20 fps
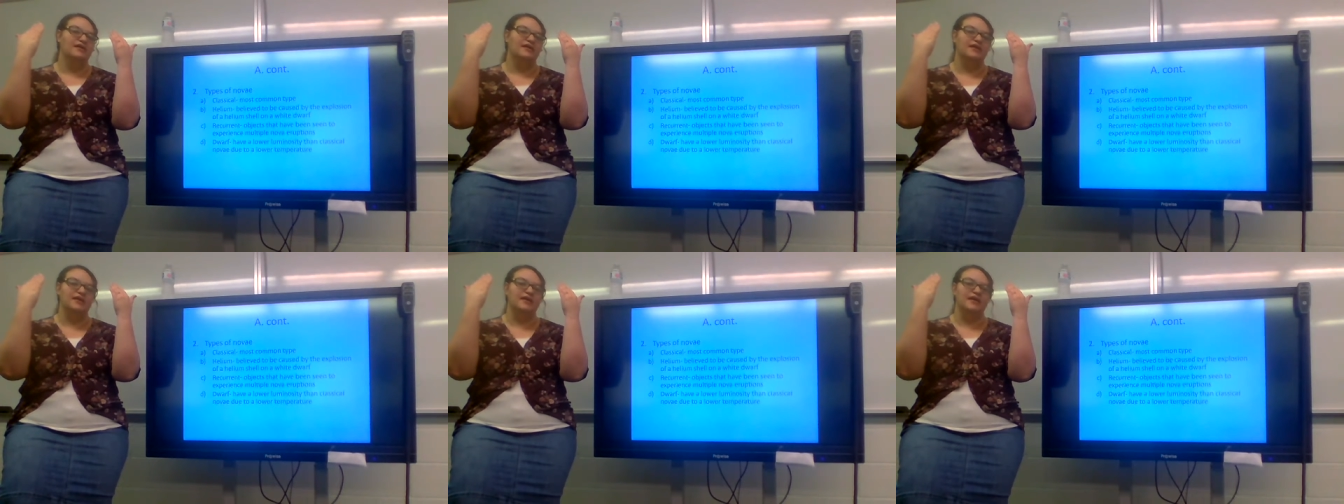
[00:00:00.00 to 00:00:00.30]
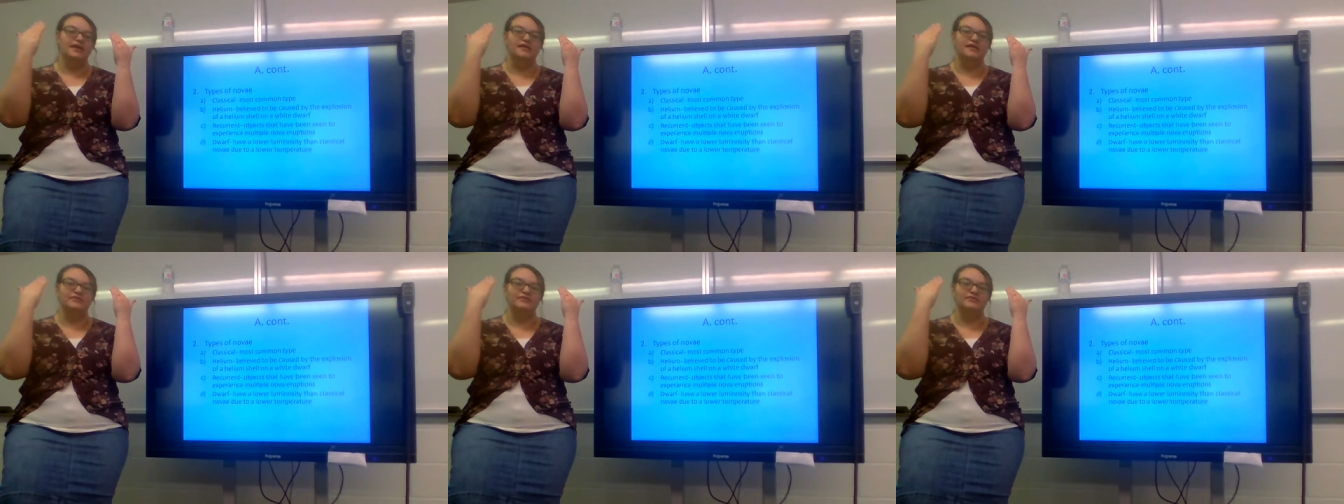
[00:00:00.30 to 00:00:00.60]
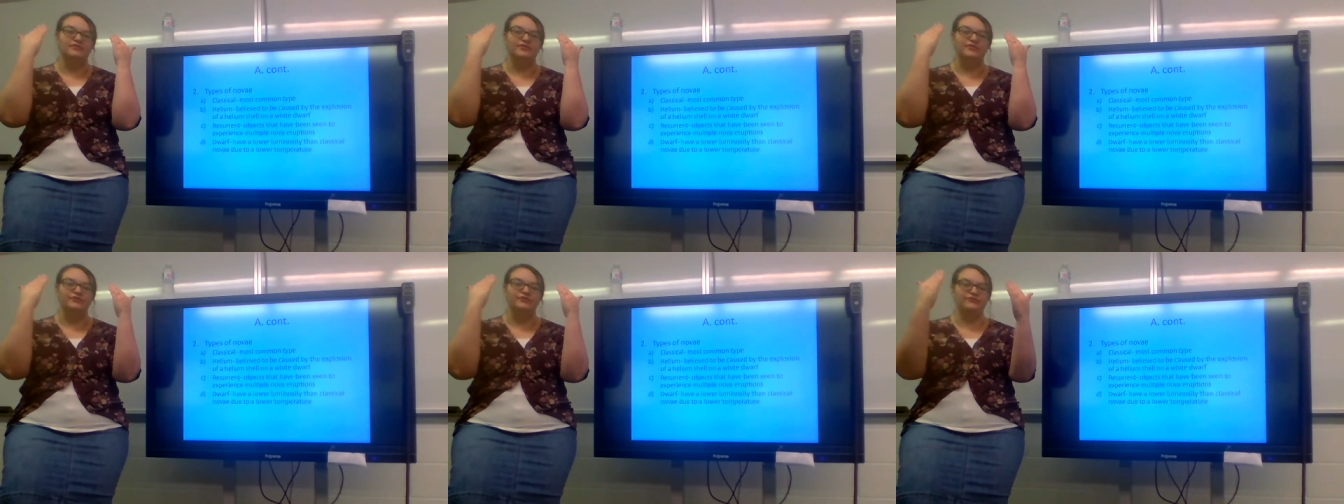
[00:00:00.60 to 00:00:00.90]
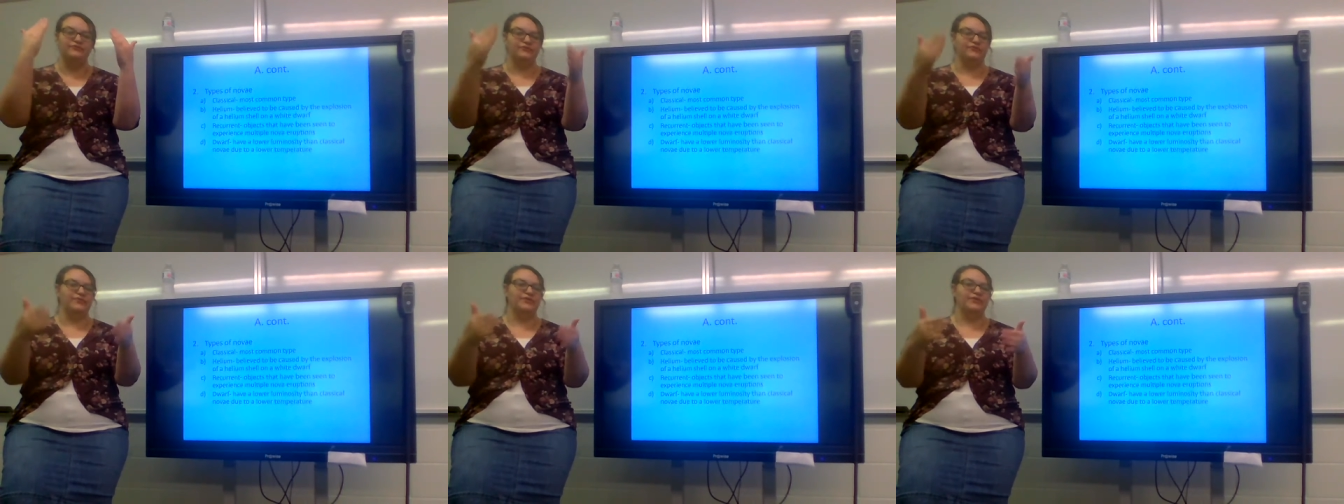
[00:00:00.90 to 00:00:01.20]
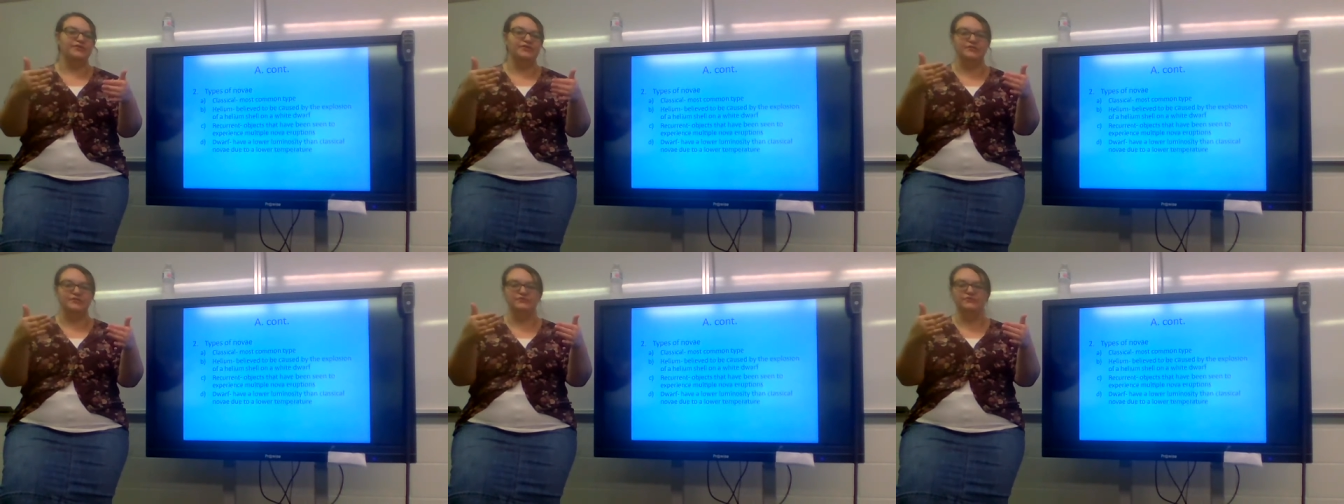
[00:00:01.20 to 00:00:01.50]
and they're
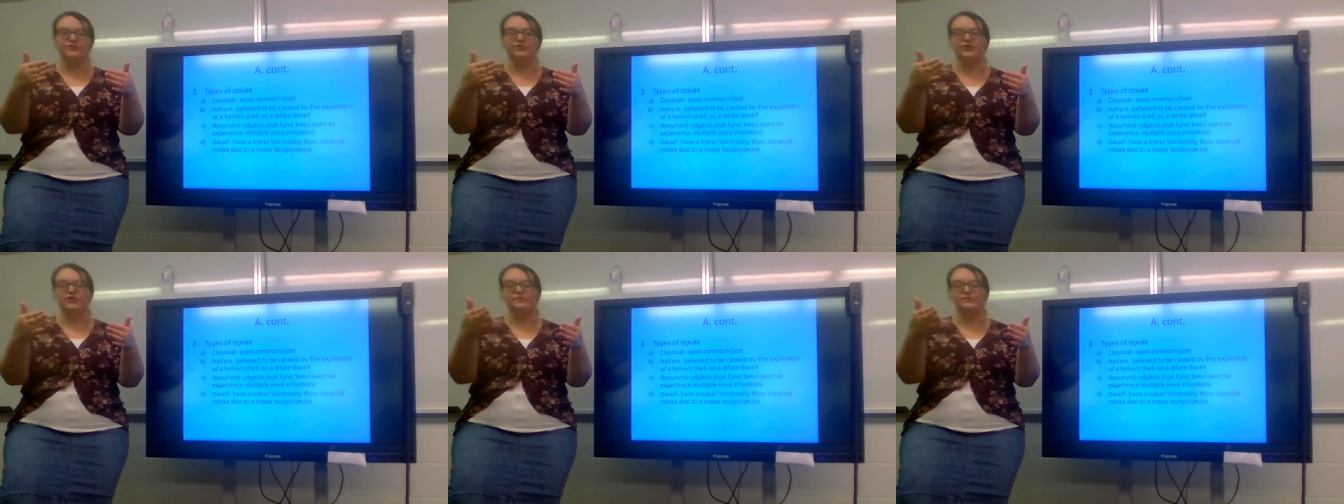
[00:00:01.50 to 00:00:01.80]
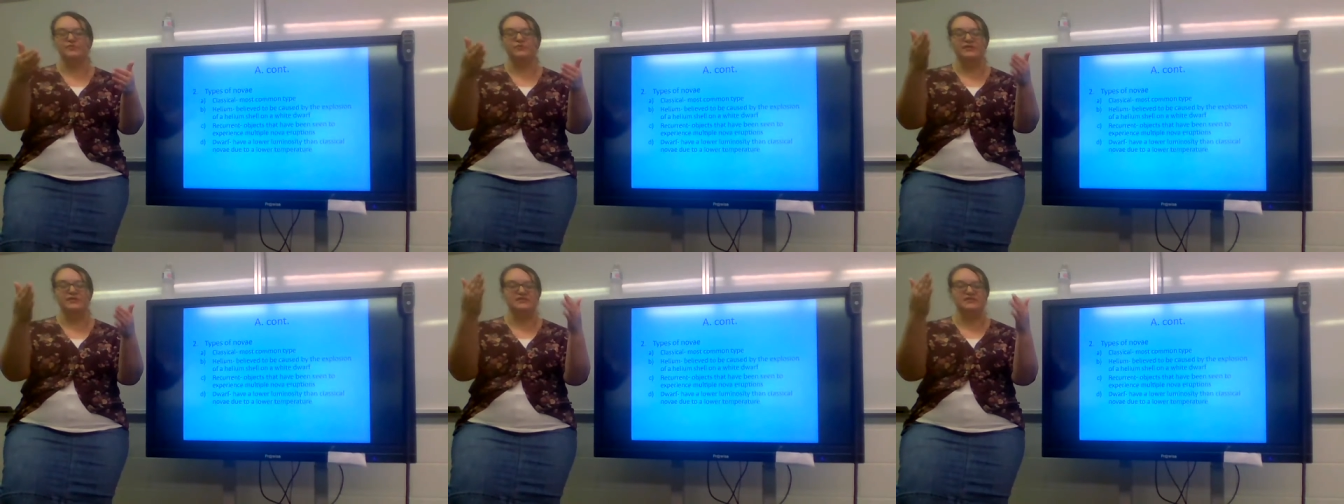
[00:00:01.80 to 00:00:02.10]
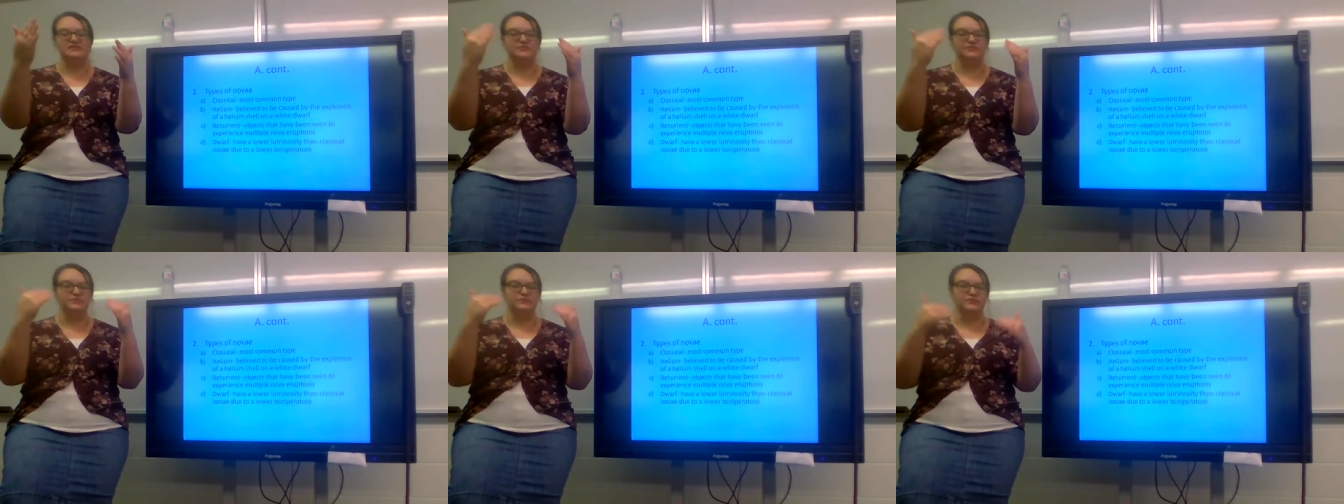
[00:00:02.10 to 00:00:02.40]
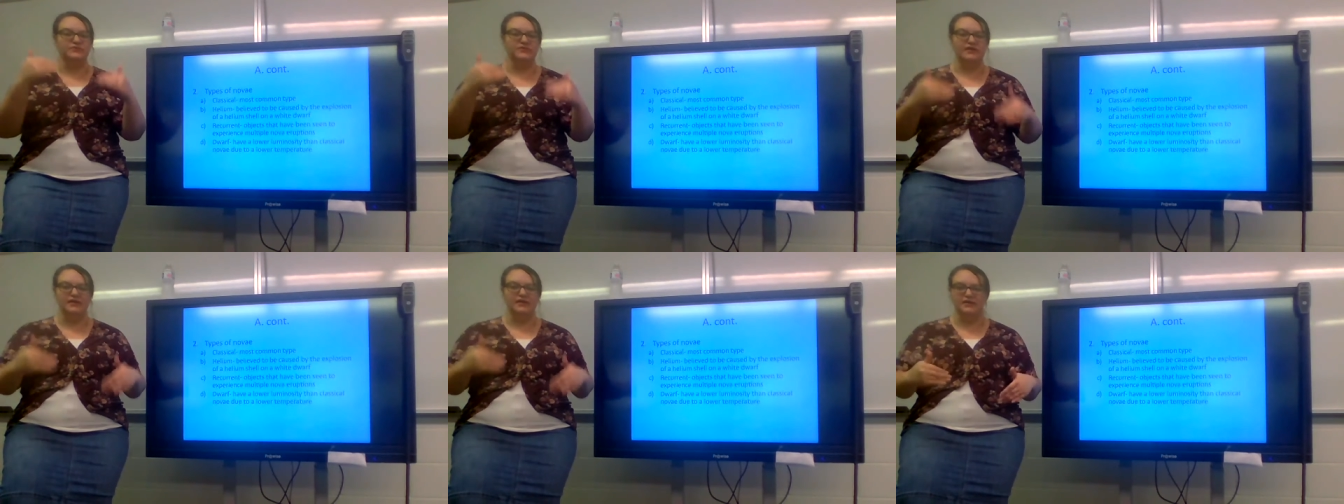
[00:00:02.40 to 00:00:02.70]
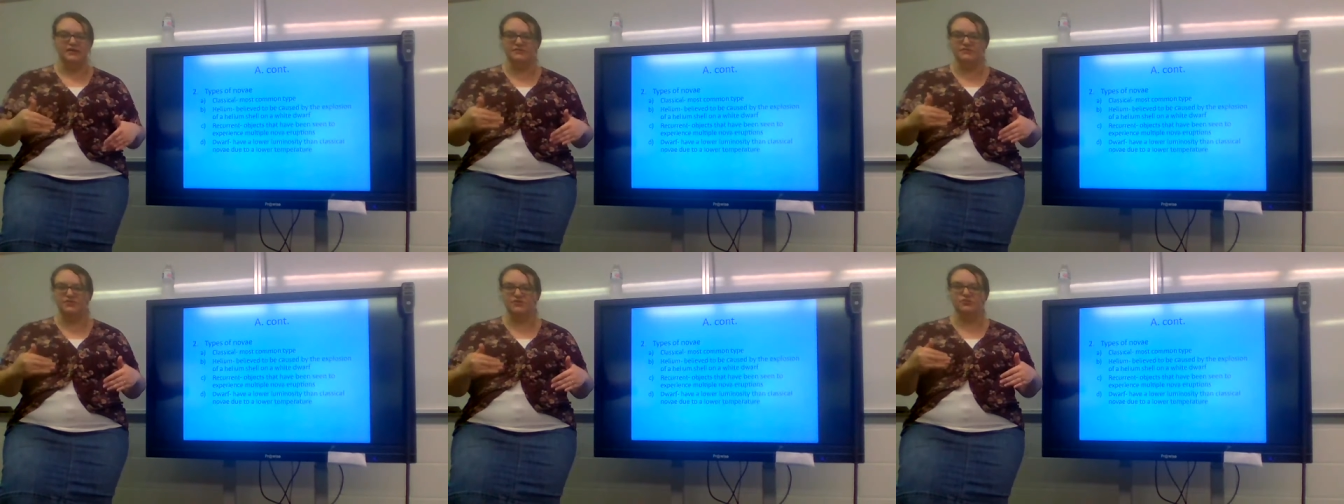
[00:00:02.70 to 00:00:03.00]
flared up for a couple weeks before
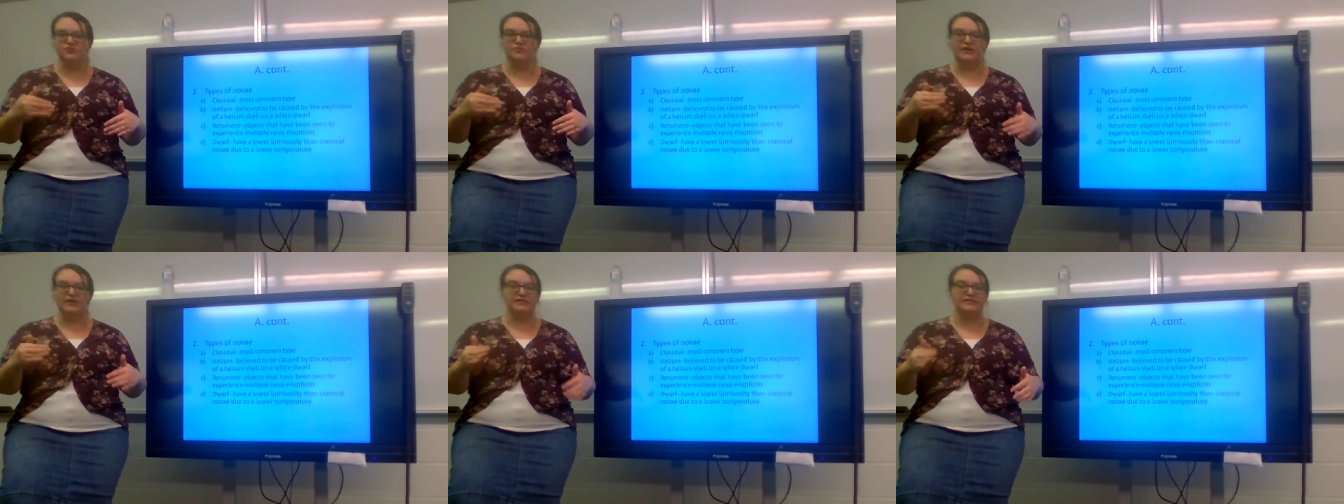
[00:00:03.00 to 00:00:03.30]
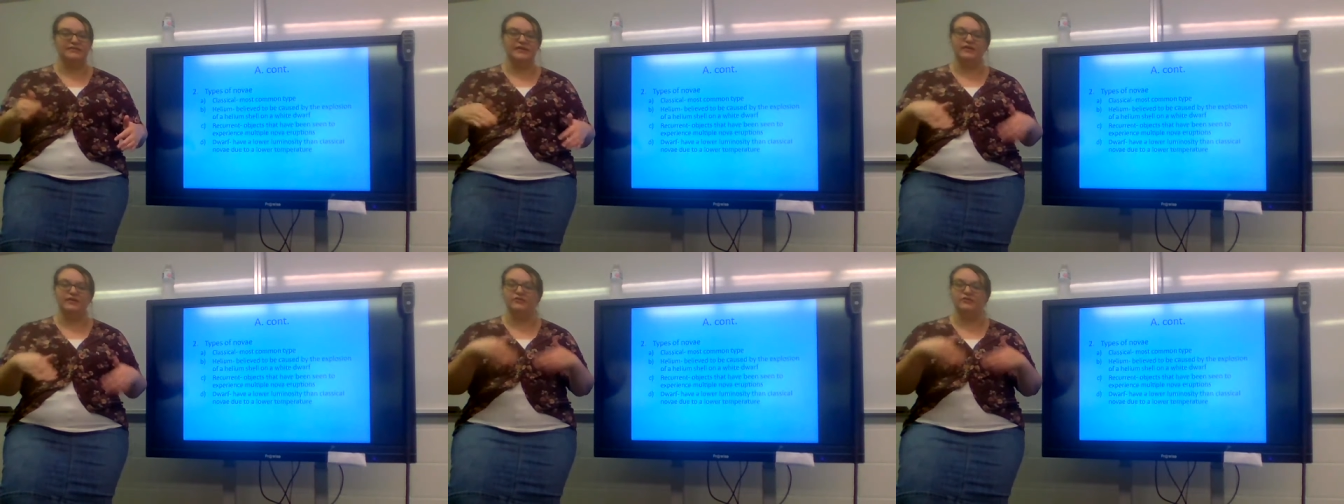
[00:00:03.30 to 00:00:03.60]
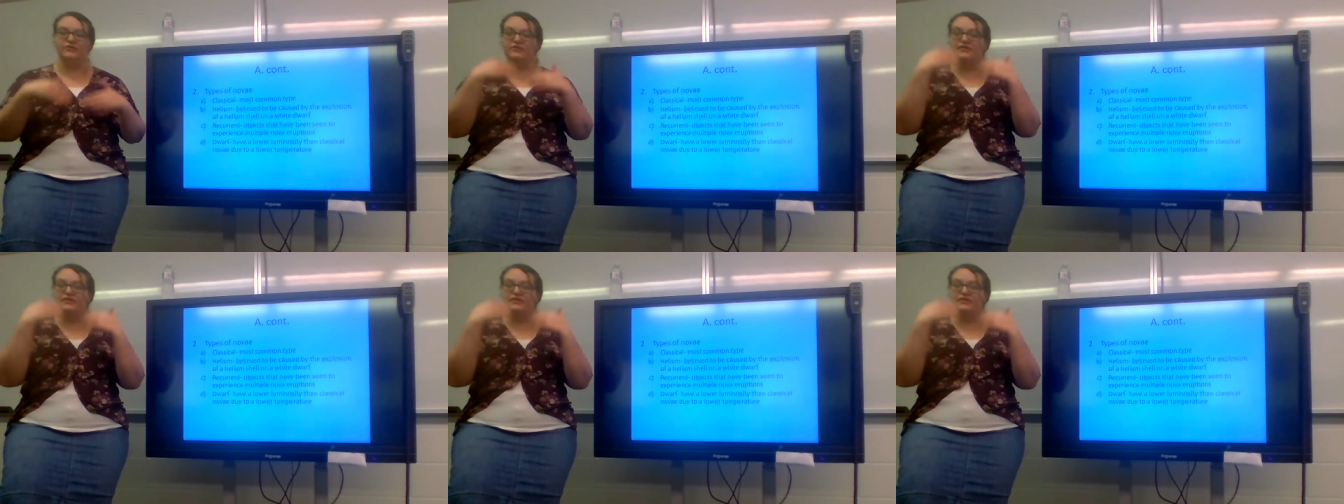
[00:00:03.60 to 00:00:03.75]
they tone back down,